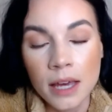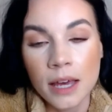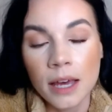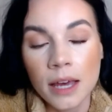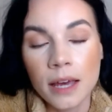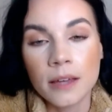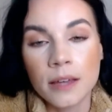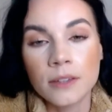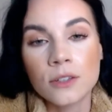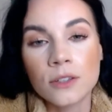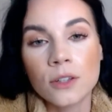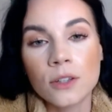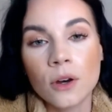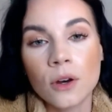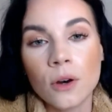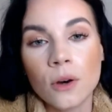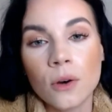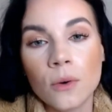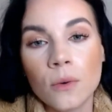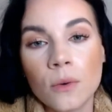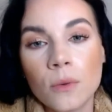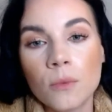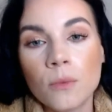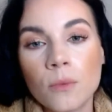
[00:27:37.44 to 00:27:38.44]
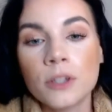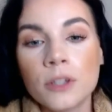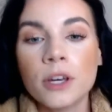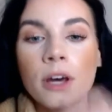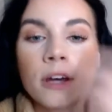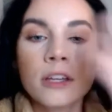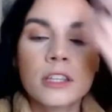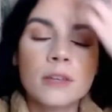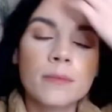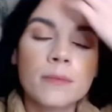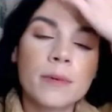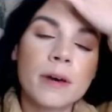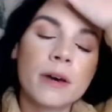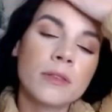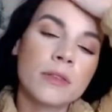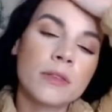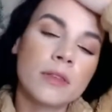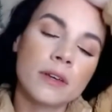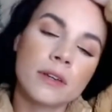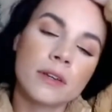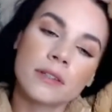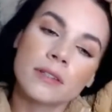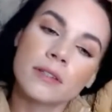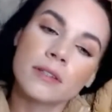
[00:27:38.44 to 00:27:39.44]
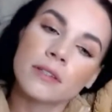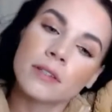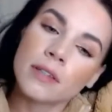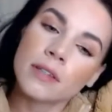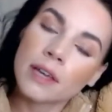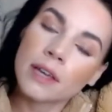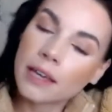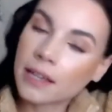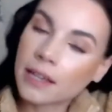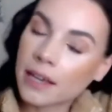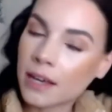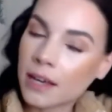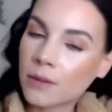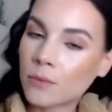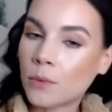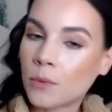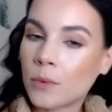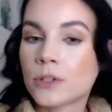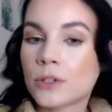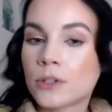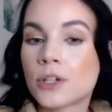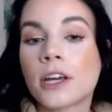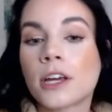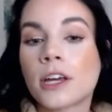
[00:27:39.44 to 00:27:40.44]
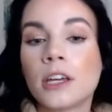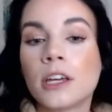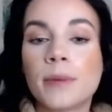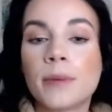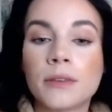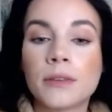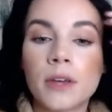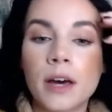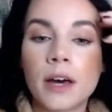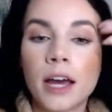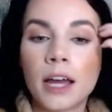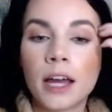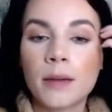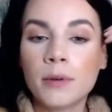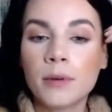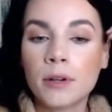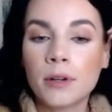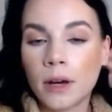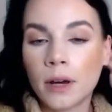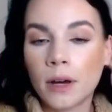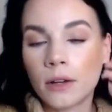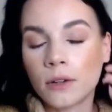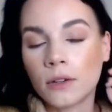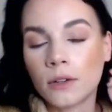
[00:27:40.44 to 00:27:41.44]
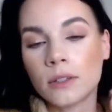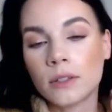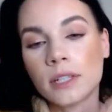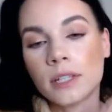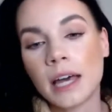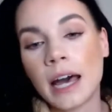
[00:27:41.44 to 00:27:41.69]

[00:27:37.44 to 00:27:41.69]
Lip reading: And so we talked about this, again, when we were talking about the hybrid models.